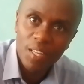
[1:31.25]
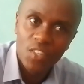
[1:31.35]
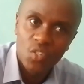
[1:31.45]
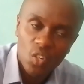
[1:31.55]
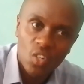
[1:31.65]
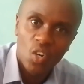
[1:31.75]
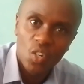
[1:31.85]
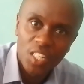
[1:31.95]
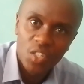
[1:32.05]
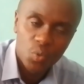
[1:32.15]
is
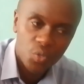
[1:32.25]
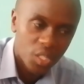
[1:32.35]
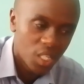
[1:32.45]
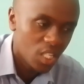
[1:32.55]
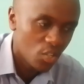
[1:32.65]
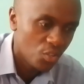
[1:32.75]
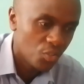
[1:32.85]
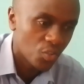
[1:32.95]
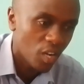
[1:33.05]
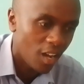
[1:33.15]
longing to see
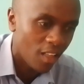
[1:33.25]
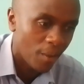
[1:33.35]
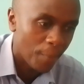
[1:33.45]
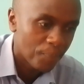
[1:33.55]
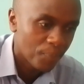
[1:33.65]
each other.